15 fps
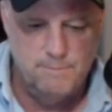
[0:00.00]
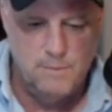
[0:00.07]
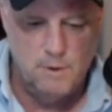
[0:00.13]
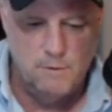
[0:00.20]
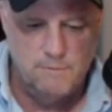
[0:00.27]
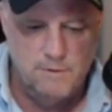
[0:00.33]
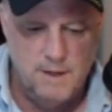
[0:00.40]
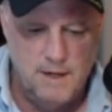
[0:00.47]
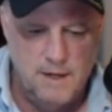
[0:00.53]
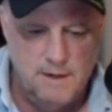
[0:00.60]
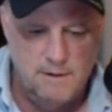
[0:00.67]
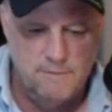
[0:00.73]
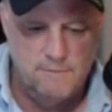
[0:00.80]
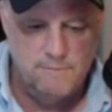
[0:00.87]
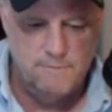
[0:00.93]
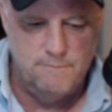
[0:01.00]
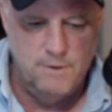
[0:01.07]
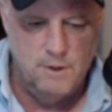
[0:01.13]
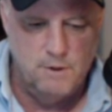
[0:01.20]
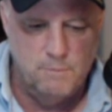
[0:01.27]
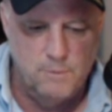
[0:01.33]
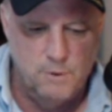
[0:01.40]
over the head of,
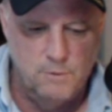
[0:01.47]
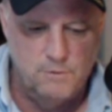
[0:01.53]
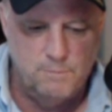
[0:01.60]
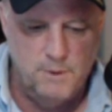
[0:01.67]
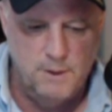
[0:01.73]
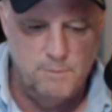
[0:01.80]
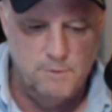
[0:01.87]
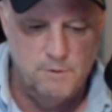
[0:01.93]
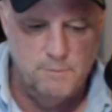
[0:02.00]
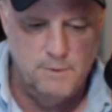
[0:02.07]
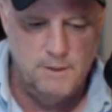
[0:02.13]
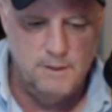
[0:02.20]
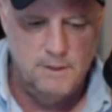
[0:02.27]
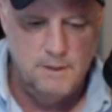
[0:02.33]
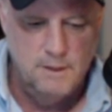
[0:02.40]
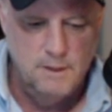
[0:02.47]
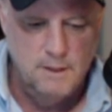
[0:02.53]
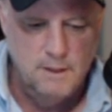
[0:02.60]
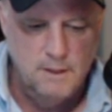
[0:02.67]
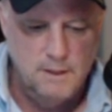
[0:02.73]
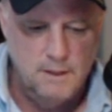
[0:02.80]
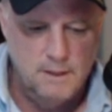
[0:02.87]
you know, most people, but
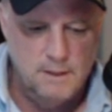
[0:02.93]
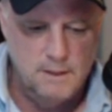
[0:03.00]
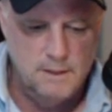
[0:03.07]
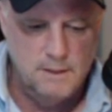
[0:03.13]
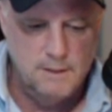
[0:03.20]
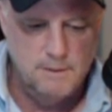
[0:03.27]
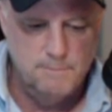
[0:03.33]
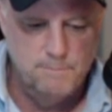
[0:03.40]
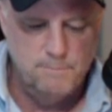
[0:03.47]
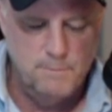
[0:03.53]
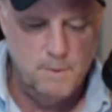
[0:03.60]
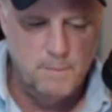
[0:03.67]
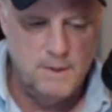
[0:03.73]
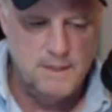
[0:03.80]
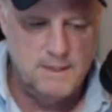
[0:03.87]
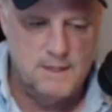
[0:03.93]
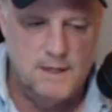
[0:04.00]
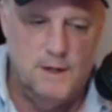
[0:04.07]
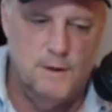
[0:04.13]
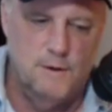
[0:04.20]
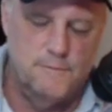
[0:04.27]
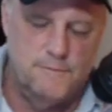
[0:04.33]

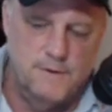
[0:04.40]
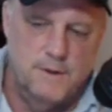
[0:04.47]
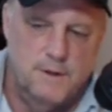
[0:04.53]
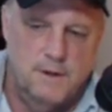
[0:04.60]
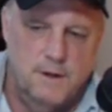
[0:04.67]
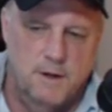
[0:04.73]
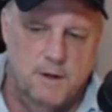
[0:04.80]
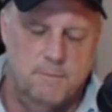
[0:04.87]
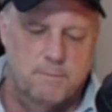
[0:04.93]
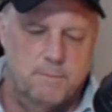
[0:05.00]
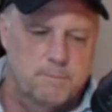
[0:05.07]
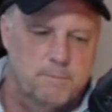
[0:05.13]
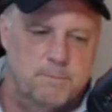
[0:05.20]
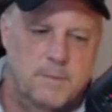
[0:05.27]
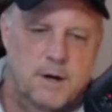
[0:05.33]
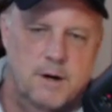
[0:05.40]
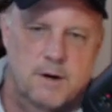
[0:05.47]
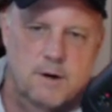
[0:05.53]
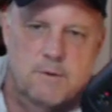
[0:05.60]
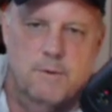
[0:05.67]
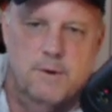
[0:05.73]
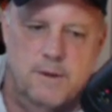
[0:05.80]
myself and
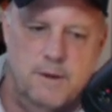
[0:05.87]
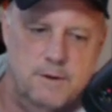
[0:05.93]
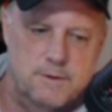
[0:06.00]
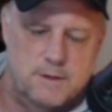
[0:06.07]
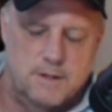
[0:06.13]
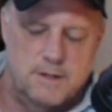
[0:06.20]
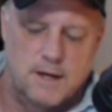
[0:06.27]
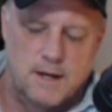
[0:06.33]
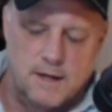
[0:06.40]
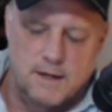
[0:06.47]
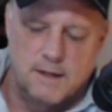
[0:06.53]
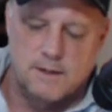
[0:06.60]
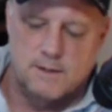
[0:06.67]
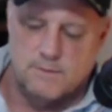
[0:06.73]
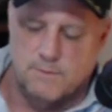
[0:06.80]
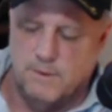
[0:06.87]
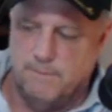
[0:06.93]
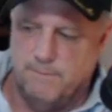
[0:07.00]
Mark with Houstonics,